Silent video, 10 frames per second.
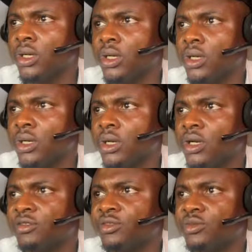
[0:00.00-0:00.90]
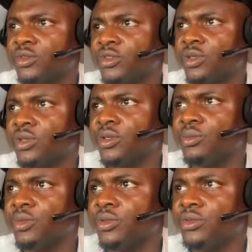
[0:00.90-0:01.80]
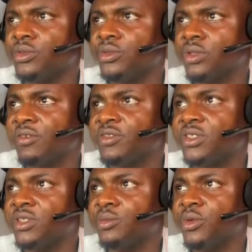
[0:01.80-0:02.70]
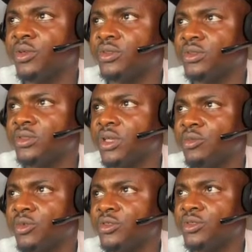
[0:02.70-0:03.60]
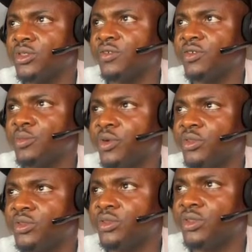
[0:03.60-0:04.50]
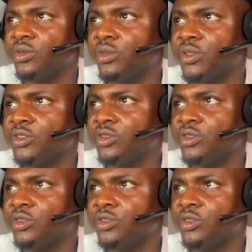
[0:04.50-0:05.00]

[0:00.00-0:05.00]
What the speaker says: I've switched on a bot. So I've ticked the bot. I'm going to give the bot the location